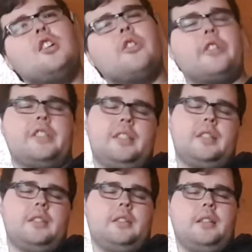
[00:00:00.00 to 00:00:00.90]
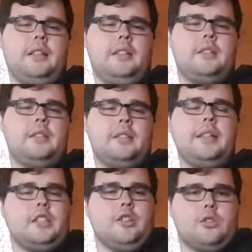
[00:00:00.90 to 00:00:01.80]
hooked
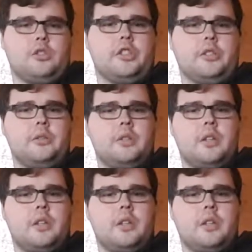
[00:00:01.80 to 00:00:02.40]
into Doctor Who,